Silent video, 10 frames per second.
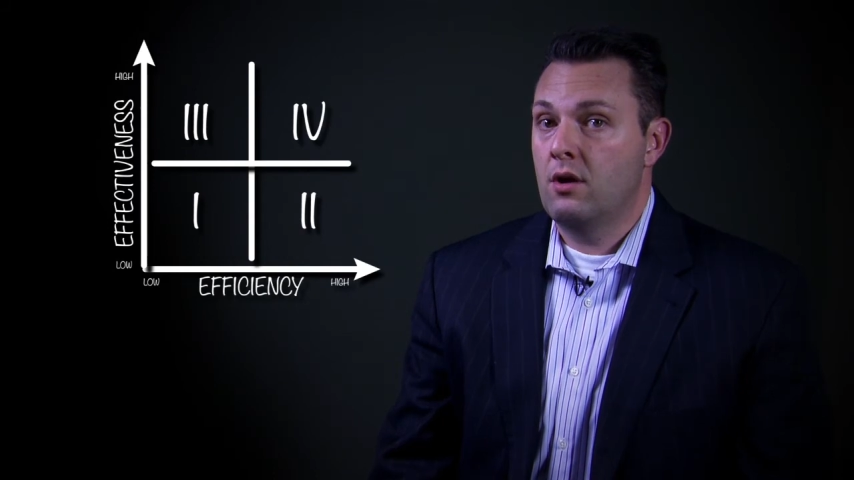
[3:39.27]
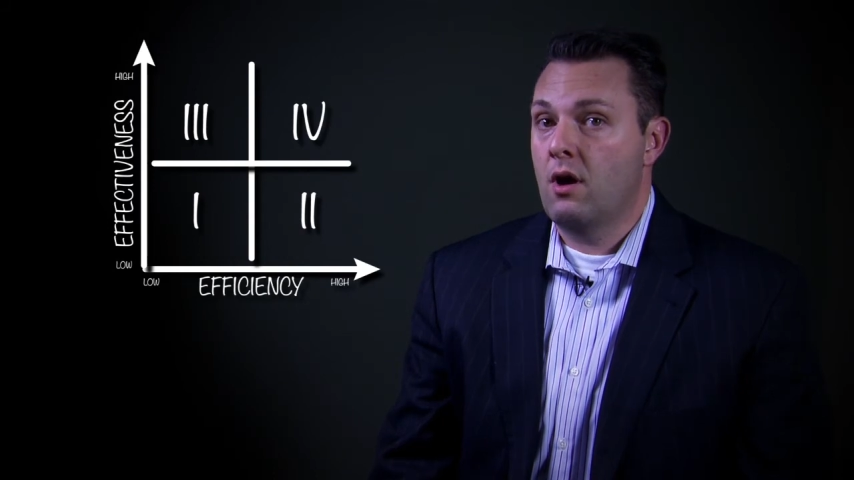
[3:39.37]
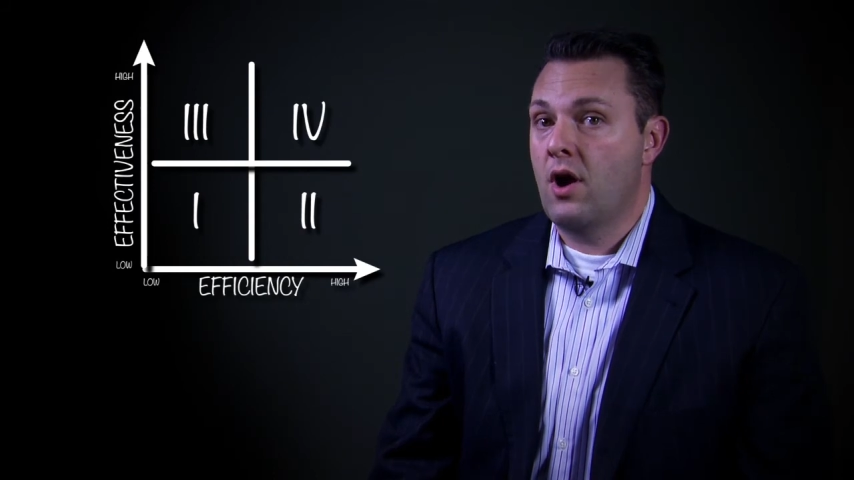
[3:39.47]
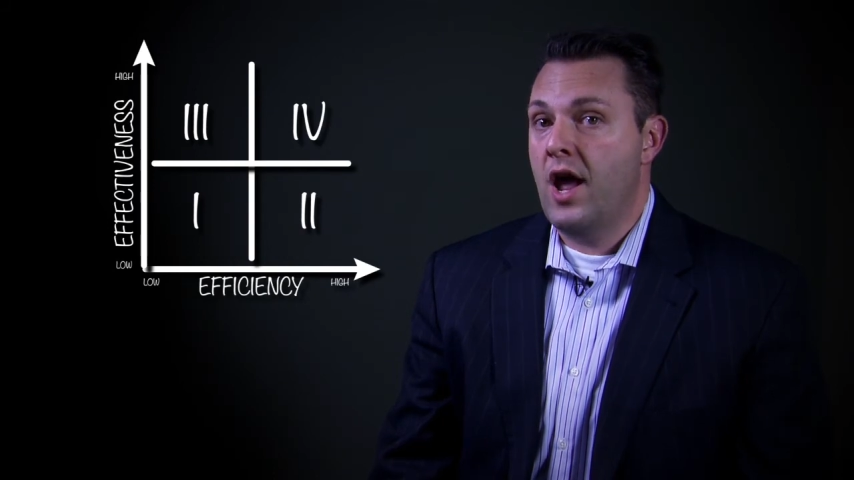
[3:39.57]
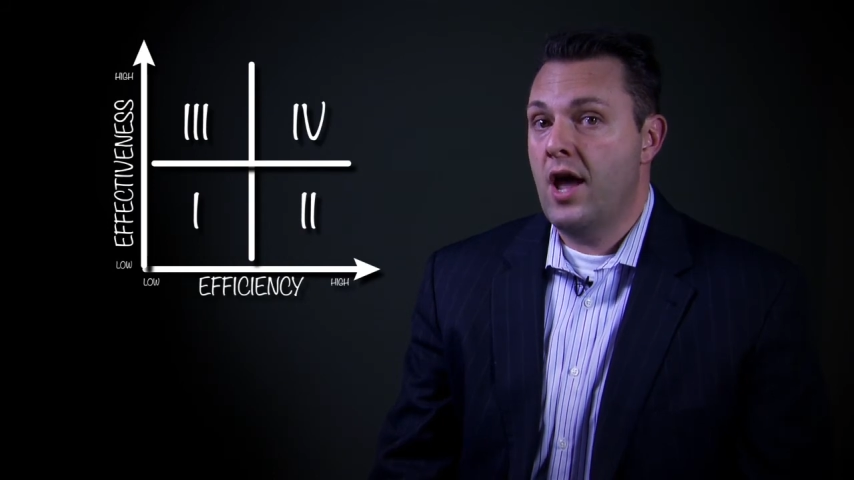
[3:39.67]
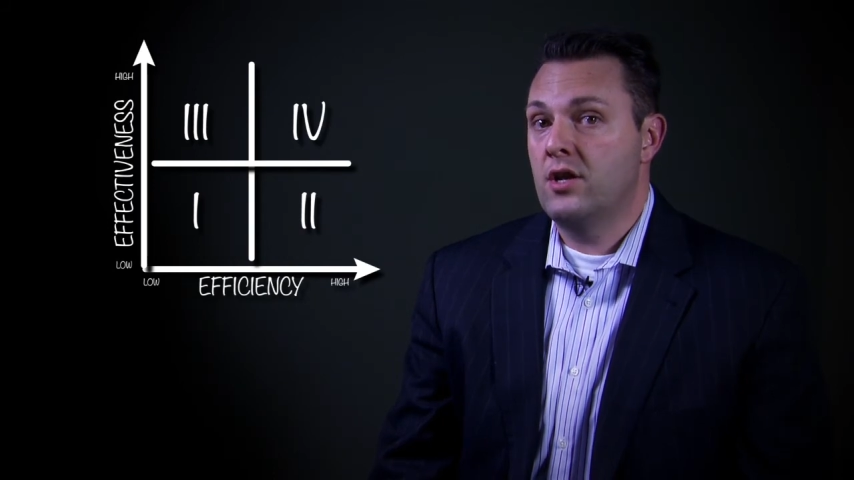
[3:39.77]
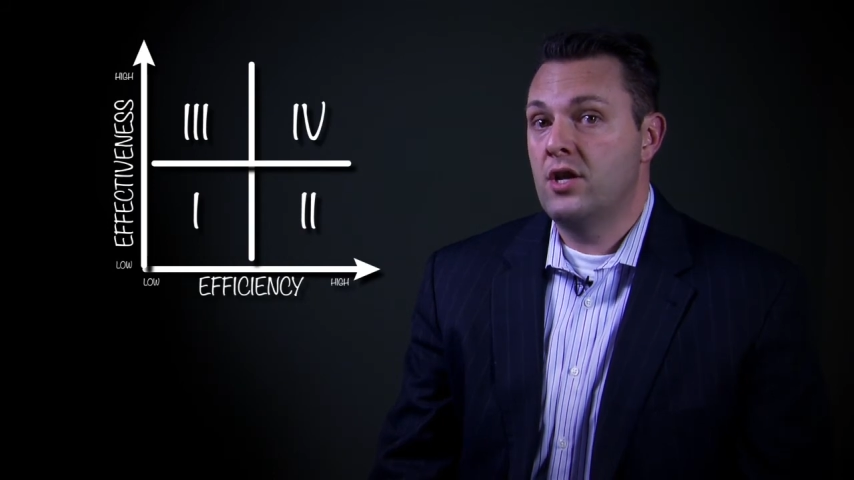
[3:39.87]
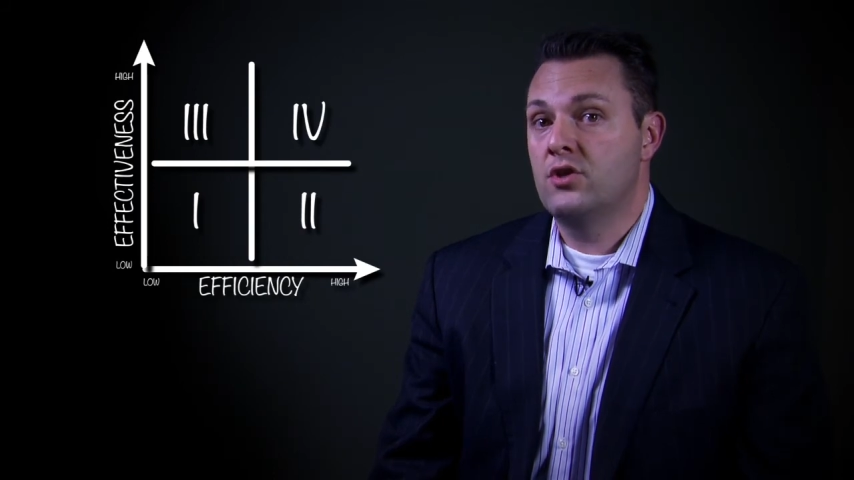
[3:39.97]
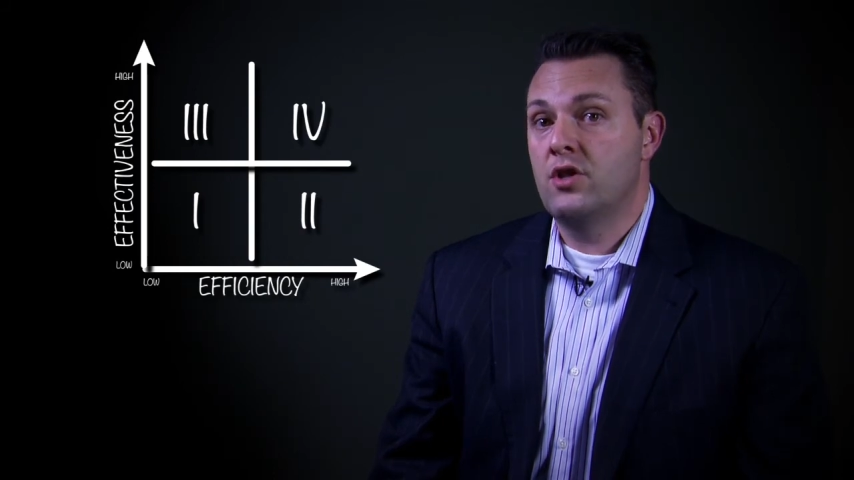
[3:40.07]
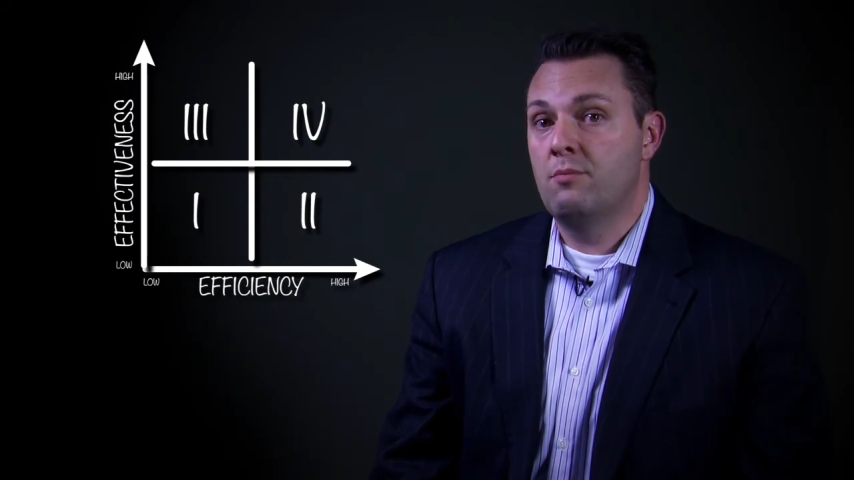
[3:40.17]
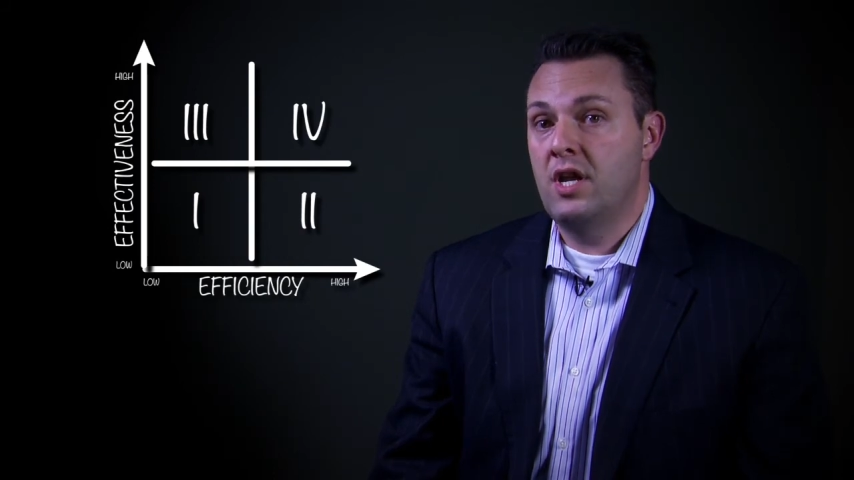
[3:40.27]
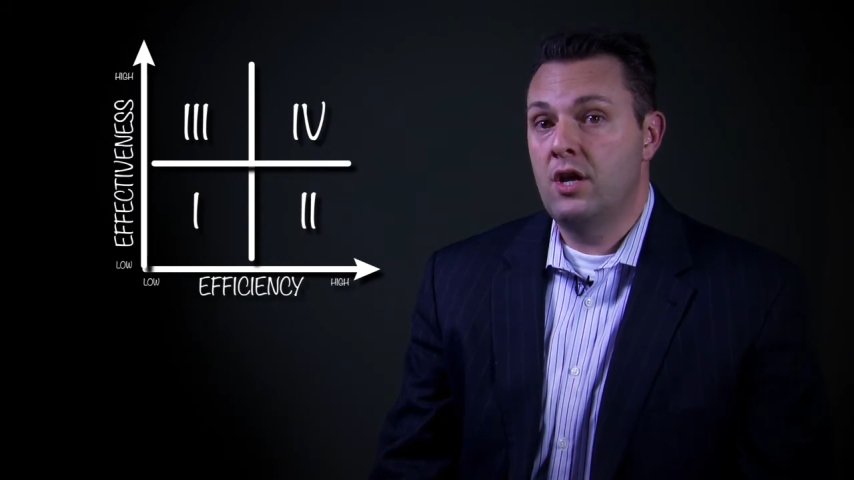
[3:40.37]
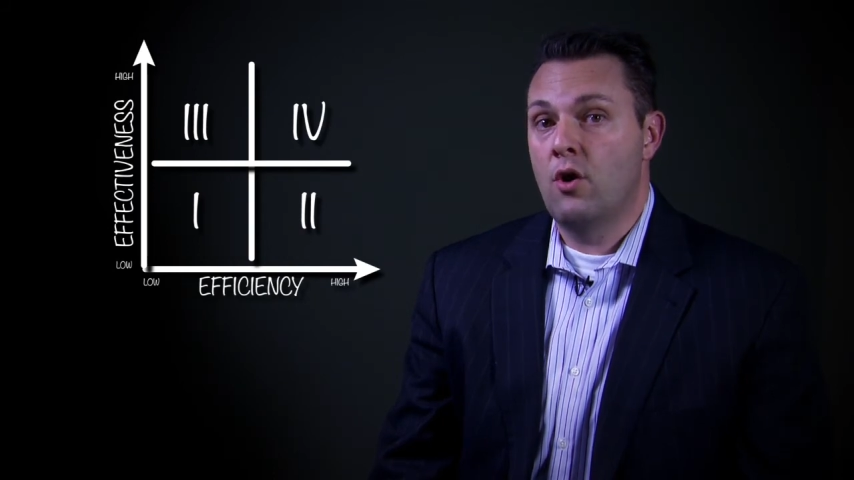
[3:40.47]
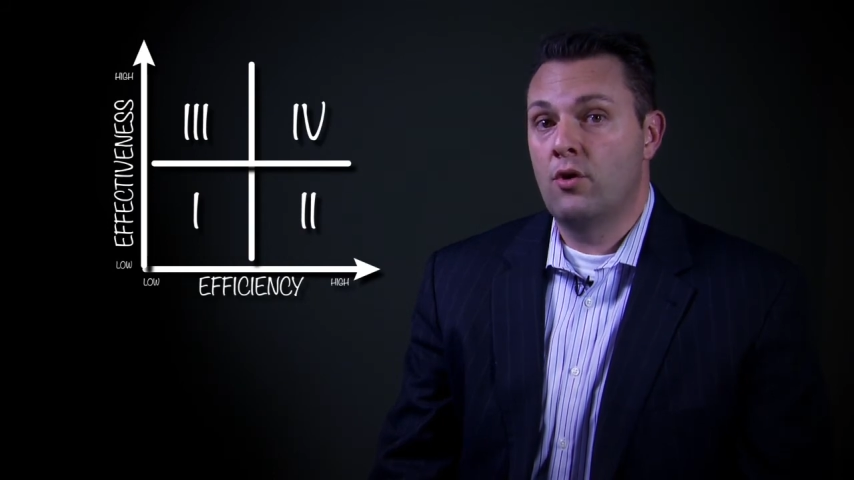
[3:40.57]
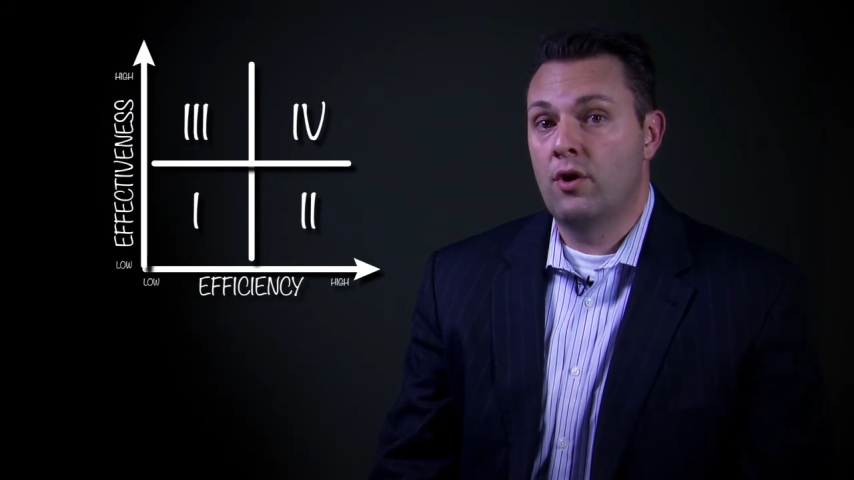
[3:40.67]
are handed in to the
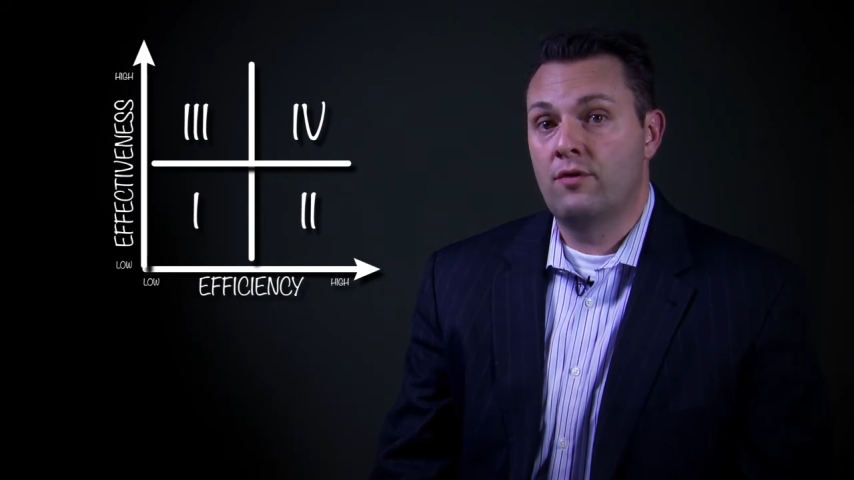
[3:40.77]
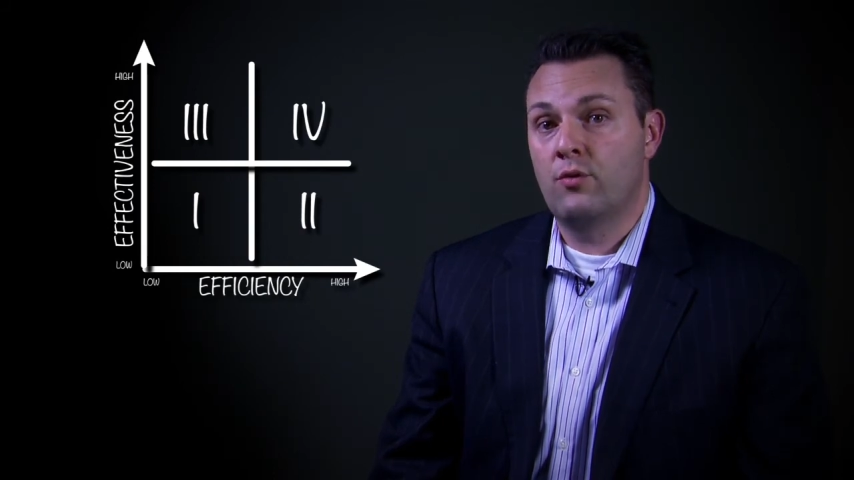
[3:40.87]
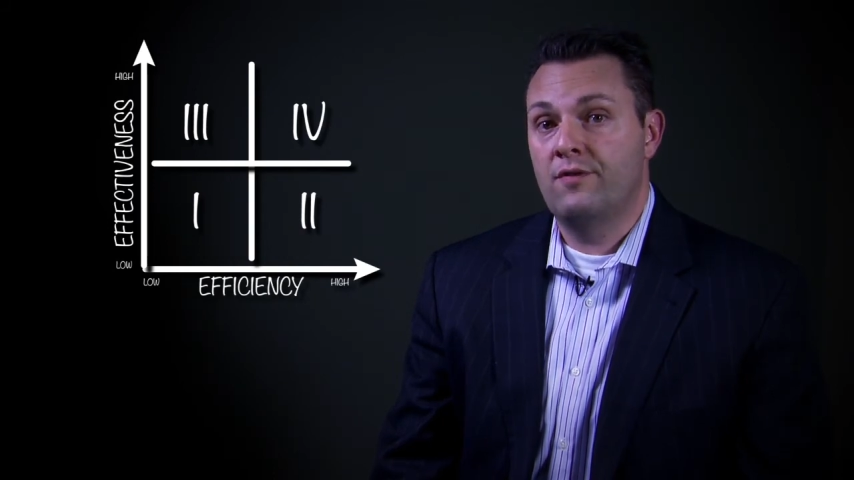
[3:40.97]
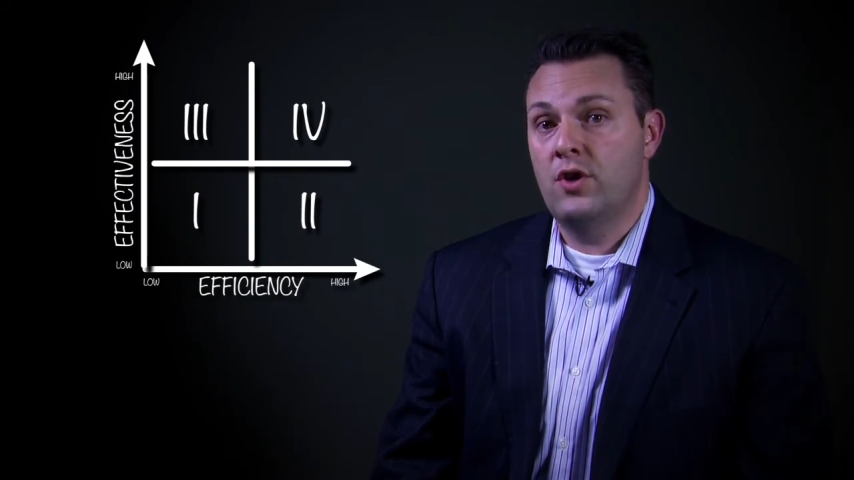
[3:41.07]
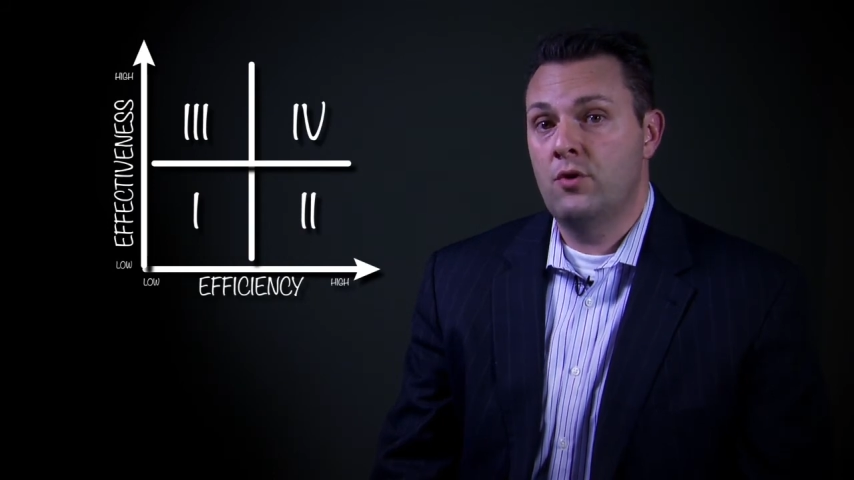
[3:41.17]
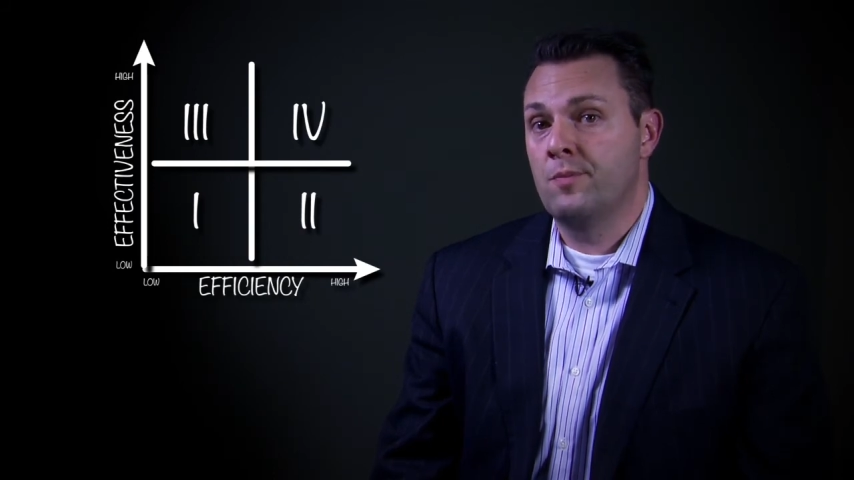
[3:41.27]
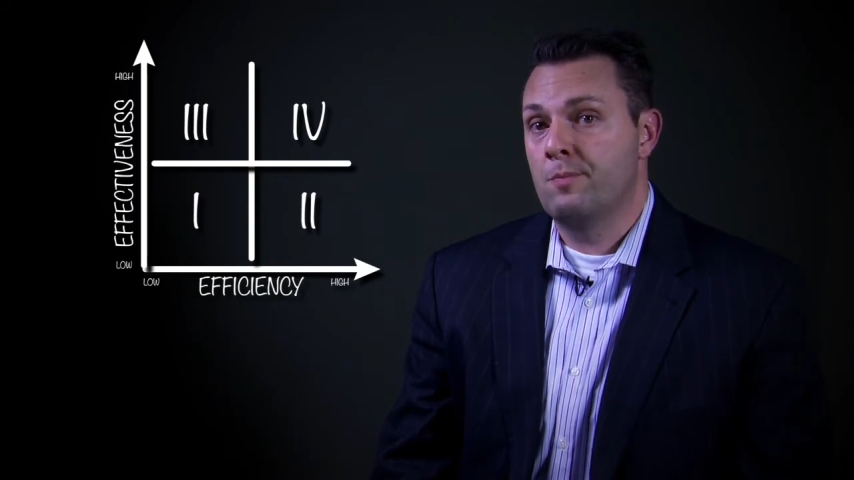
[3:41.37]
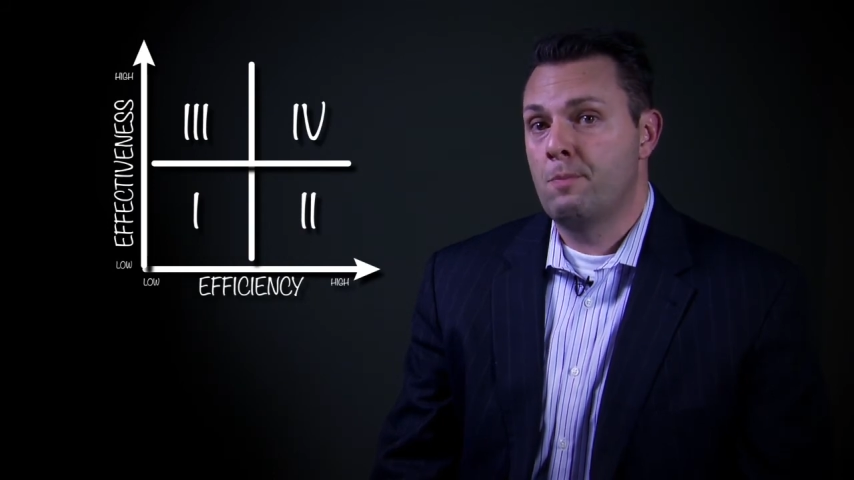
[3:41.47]
meeting owner for review.